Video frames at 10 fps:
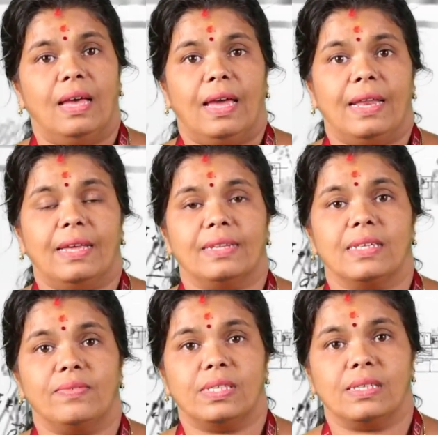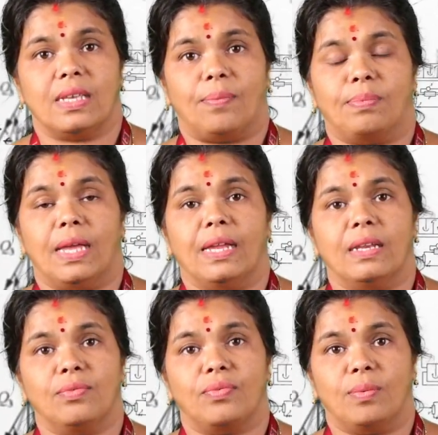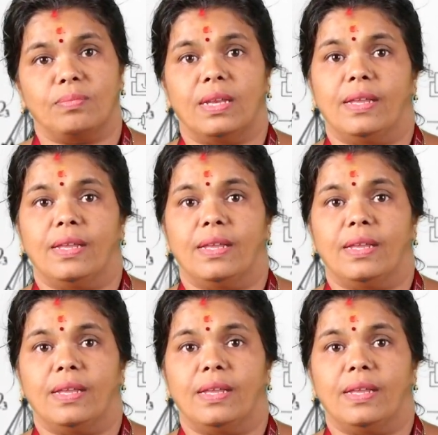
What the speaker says: energy which is obtained from the